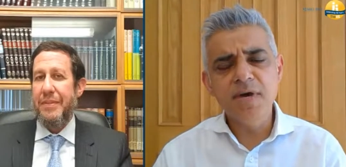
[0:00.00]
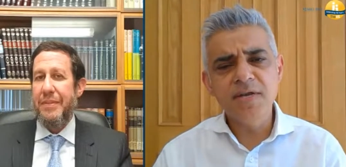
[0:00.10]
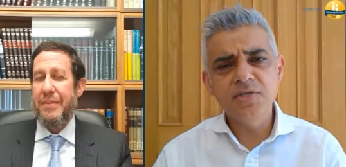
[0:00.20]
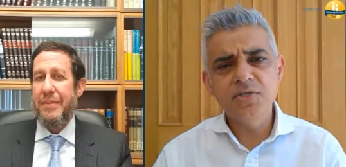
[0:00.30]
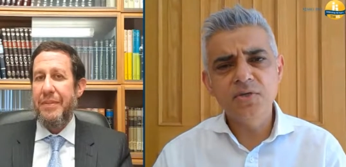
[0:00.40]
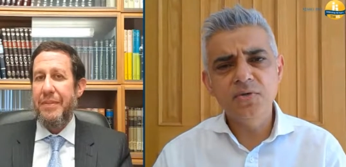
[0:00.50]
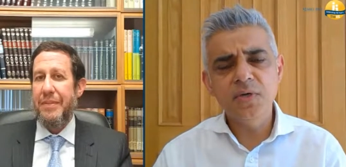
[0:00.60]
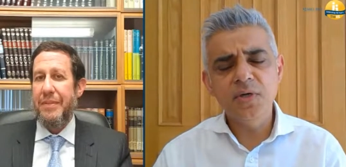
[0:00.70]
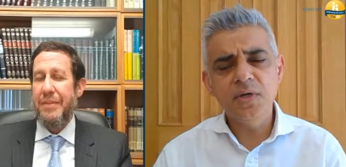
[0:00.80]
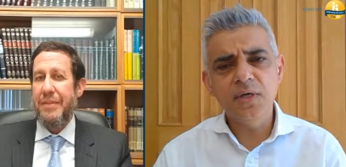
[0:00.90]
Speaker 1: money to
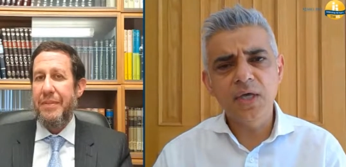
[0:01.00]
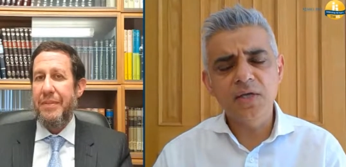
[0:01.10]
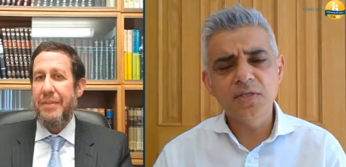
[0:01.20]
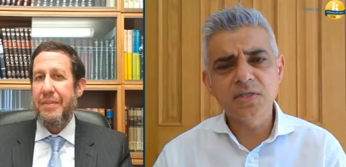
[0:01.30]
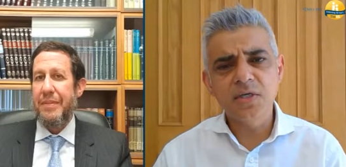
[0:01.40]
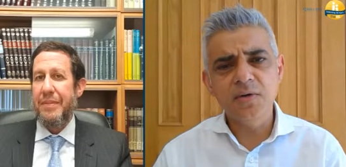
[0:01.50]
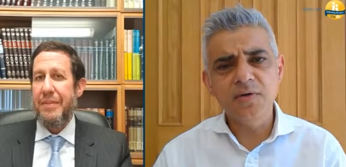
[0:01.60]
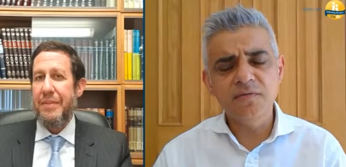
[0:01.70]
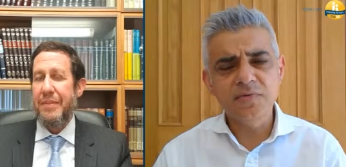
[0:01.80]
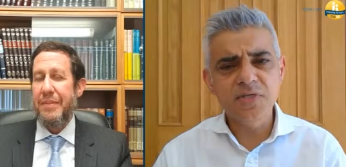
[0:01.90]
uh, get us
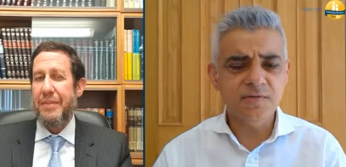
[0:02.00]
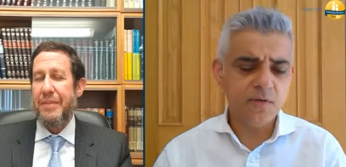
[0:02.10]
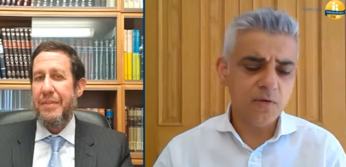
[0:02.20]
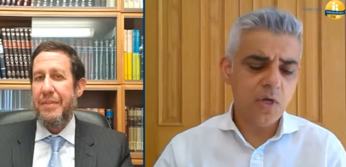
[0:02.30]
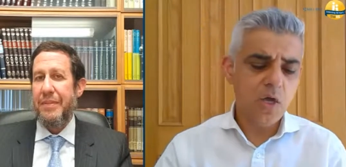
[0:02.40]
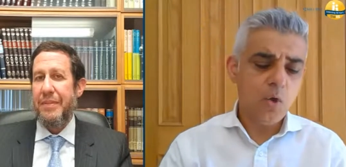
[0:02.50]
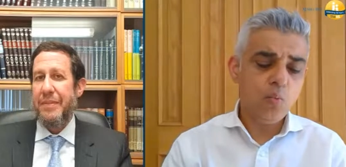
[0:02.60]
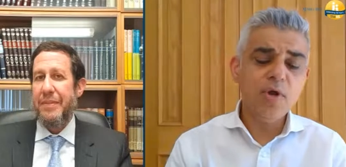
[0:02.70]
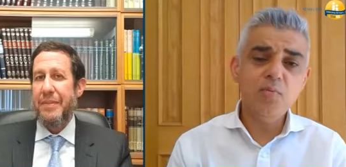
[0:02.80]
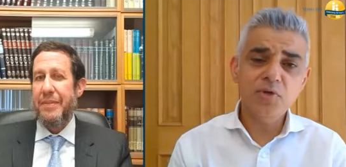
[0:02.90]
going from TfL.
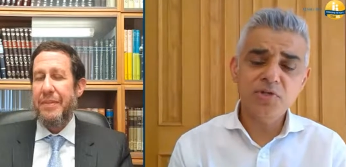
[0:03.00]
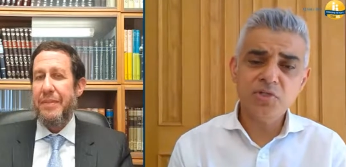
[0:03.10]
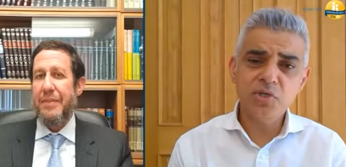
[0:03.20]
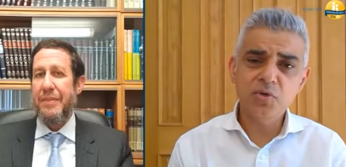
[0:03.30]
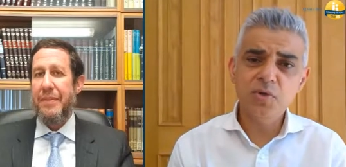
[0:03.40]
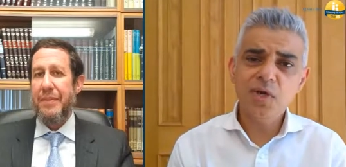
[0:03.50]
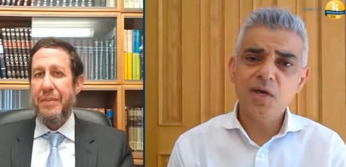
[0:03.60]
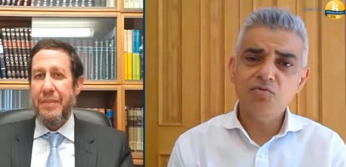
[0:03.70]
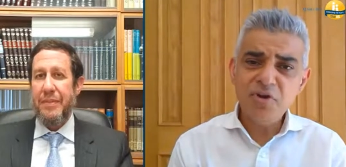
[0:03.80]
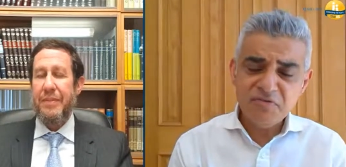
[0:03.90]
One was to
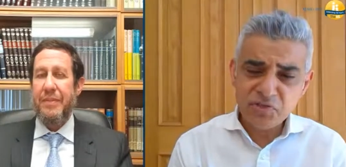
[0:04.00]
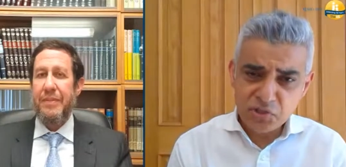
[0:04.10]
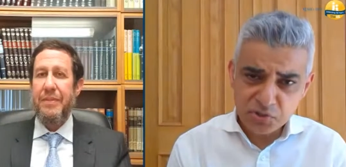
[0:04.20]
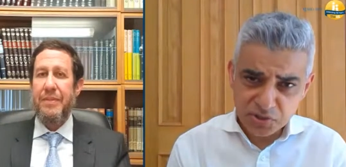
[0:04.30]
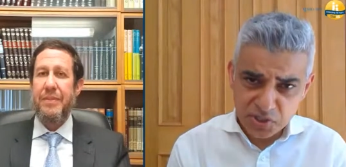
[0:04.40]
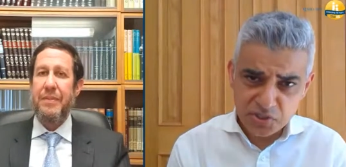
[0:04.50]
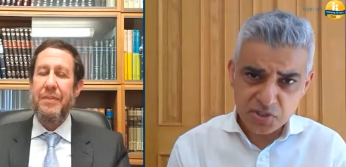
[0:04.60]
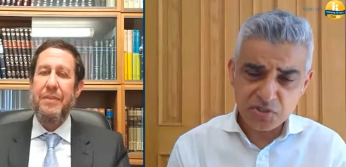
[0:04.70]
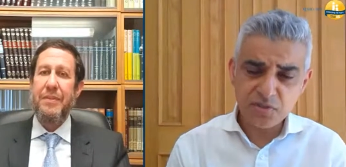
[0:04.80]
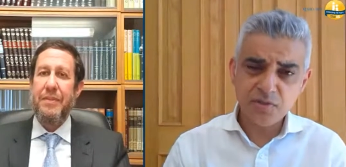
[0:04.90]
reintroduce
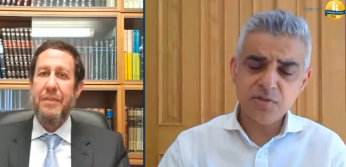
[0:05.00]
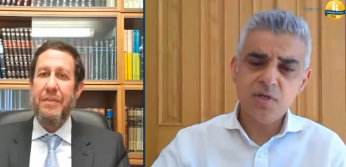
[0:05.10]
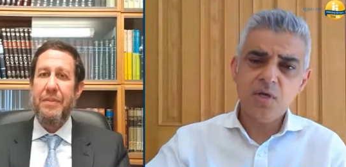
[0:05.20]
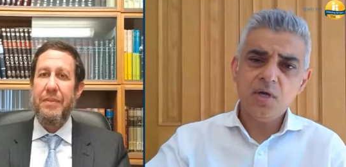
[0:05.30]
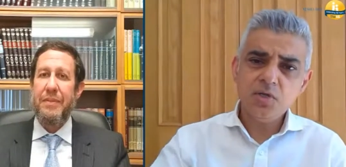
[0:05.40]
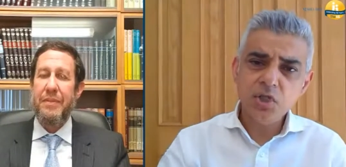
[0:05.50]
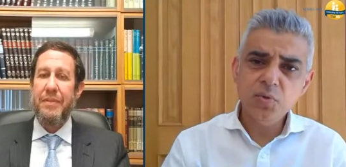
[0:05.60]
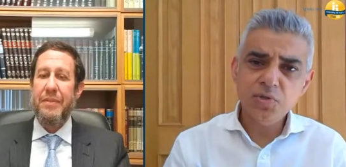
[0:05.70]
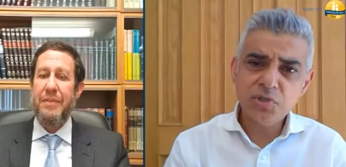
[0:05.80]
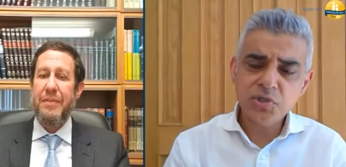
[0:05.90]
congestion charge. Two
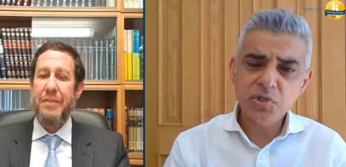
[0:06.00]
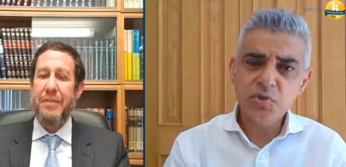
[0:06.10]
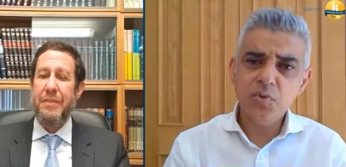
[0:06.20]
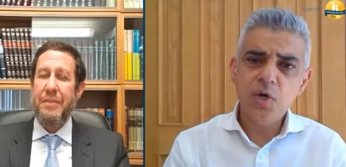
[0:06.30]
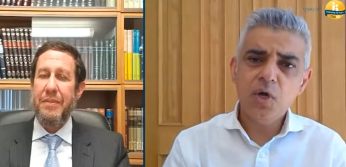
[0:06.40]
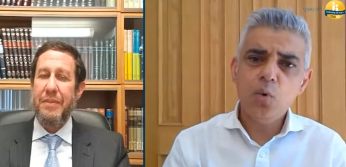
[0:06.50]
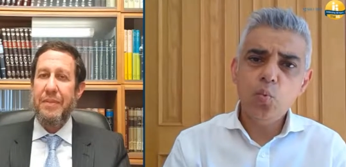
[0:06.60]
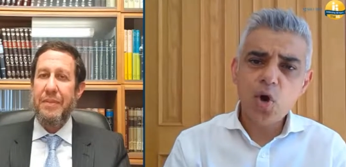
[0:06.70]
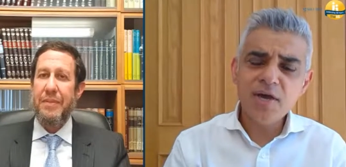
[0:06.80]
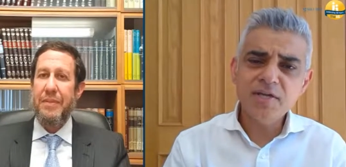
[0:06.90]
was to
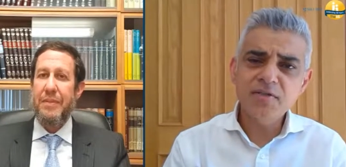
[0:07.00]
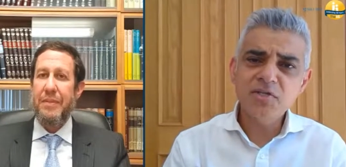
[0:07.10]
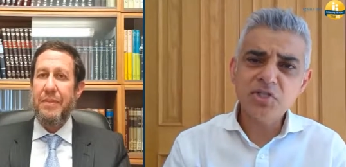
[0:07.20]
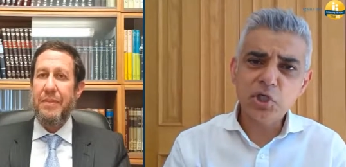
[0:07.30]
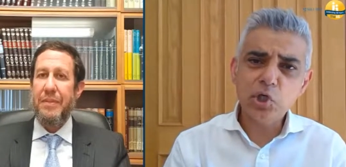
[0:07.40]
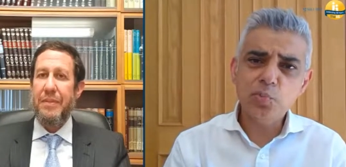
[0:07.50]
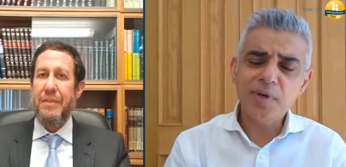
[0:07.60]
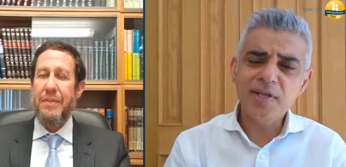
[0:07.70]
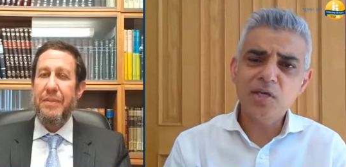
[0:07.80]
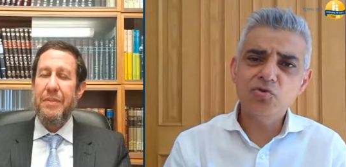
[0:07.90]
widen the scope
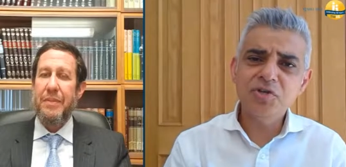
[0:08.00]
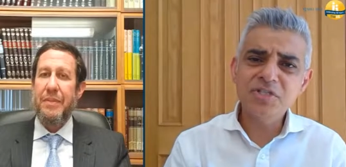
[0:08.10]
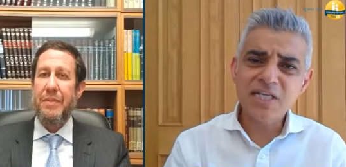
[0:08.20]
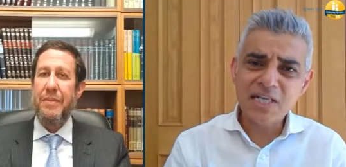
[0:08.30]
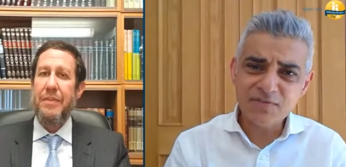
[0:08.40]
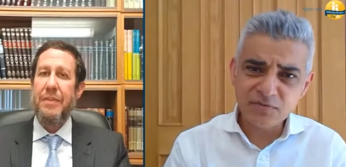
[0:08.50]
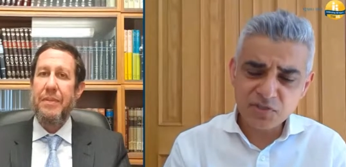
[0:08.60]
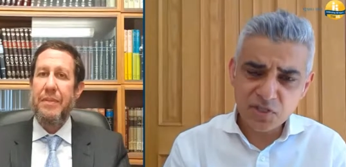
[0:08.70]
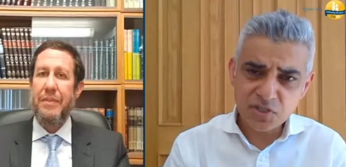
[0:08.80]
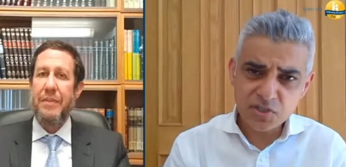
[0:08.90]
and increase the level of
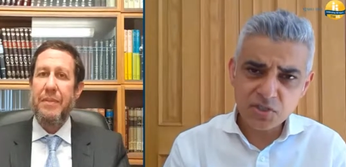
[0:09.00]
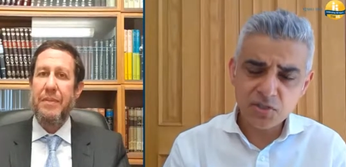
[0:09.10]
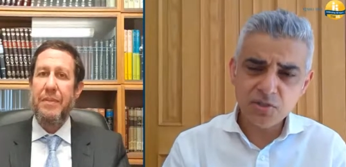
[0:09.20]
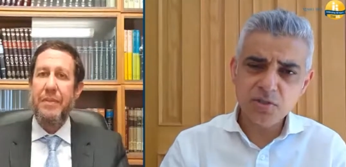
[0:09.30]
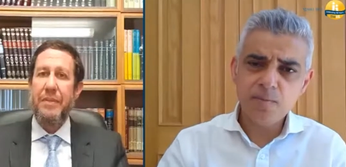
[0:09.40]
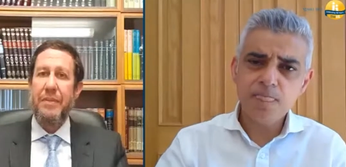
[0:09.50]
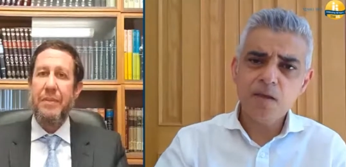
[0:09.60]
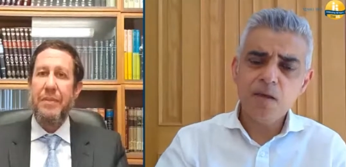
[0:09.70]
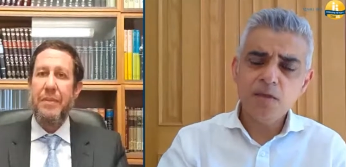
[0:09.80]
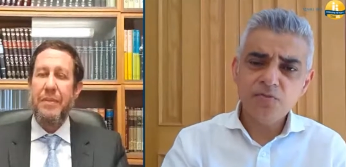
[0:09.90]
congestion charge.
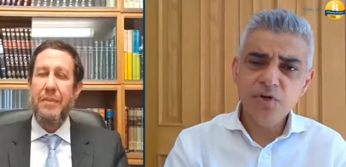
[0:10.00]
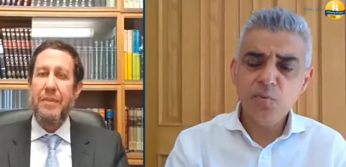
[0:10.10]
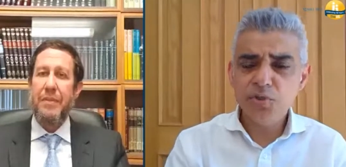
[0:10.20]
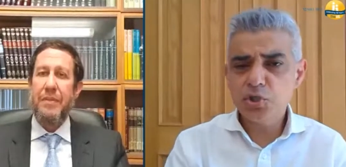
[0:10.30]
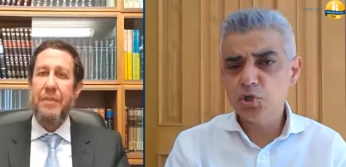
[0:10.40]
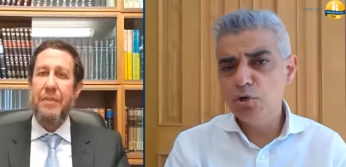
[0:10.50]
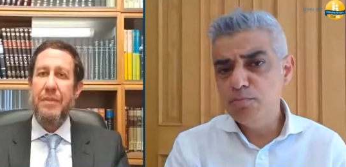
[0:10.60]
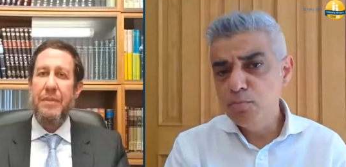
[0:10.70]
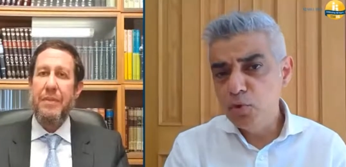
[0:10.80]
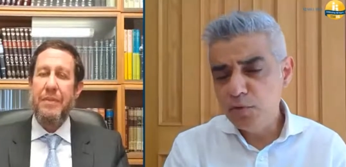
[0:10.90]
Three was to
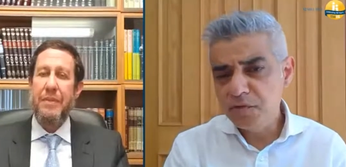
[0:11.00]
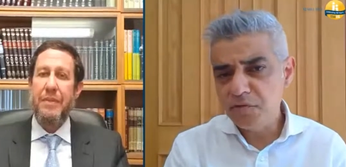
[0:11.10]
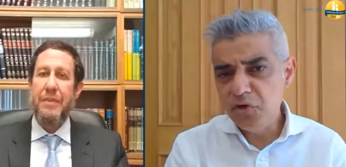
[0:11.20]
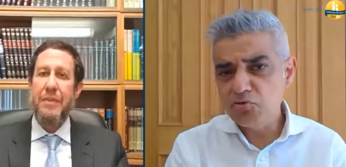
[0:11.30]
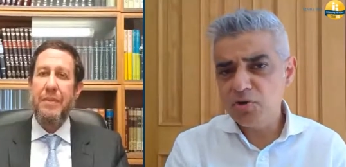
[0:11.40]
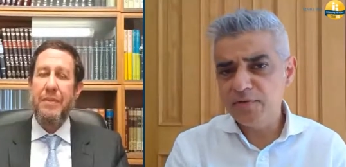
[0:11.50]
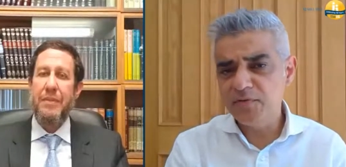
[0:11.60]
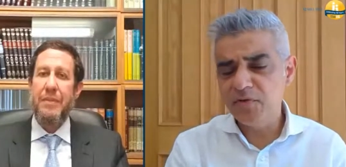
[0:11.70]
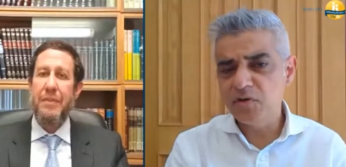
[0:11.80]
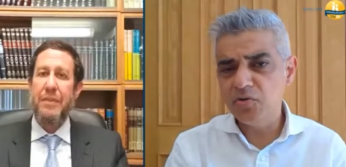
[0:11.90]
remove free travel
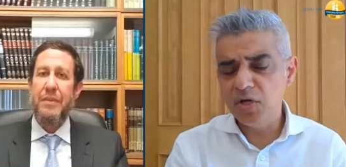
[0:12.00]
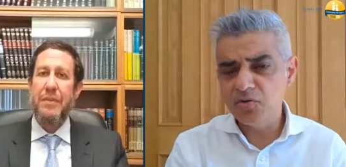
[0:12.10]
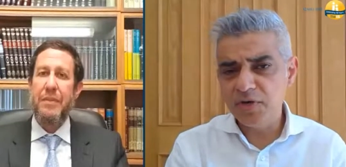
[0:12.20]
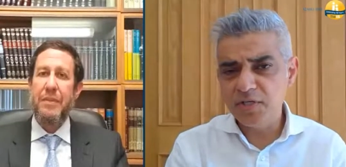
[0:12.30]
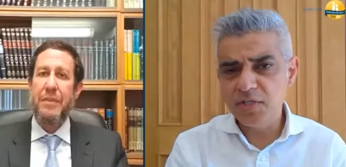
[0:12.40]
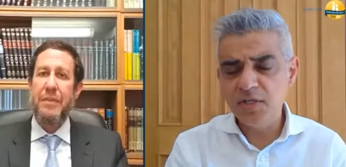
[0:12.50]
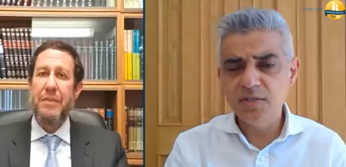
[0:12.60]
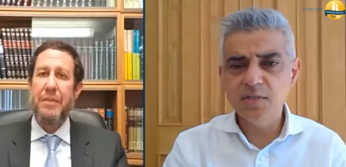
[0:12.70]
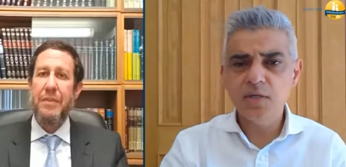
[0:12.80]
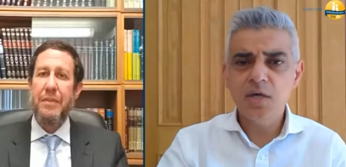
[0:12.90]
for under, under
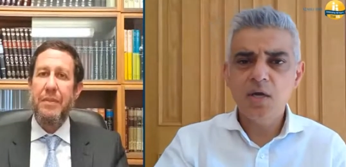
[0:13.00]
18s.